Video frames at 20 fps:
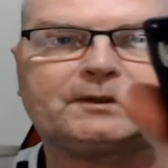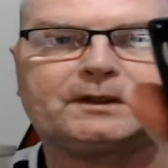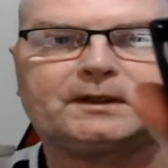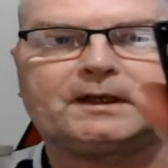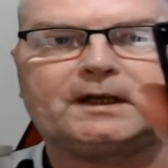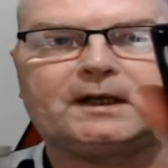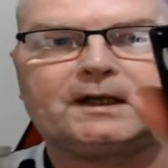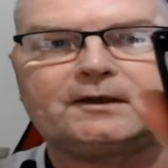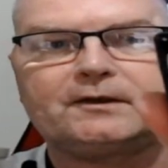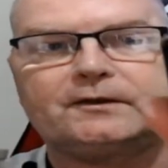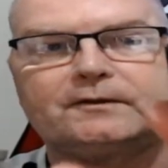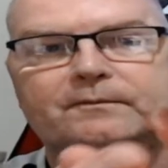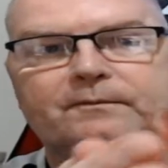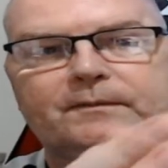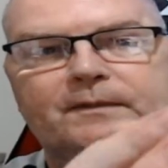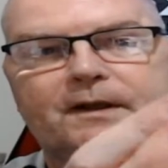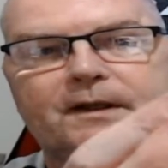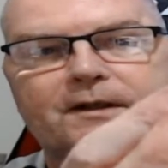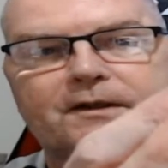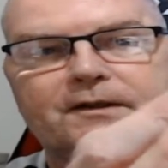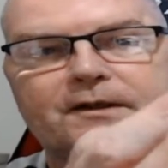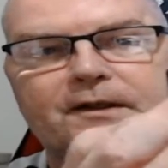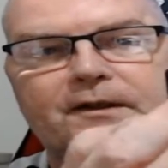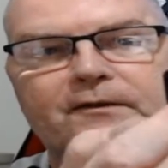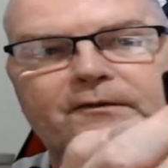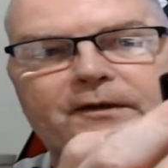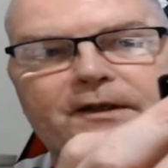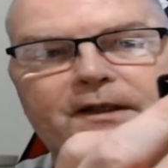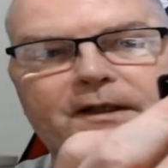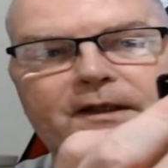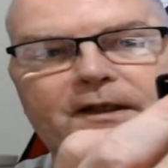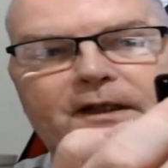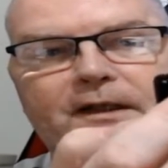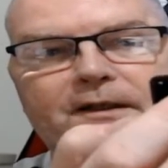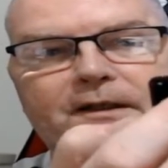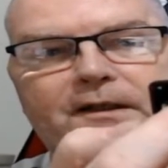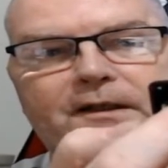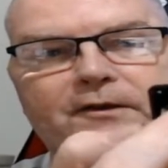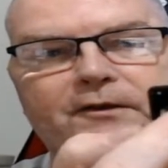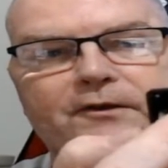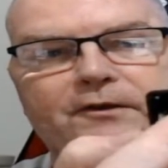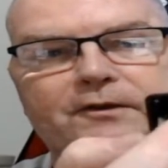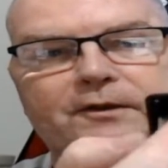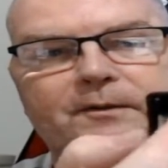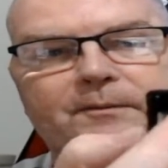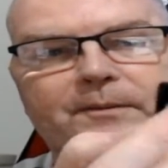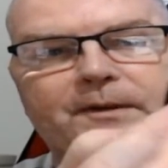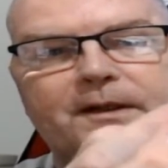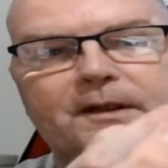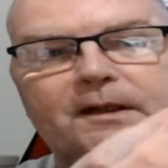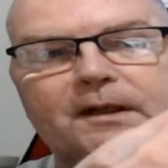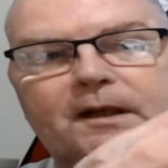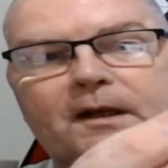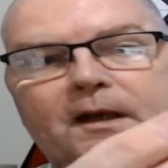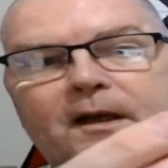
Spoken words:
the connection. And to reconnect it, you just simply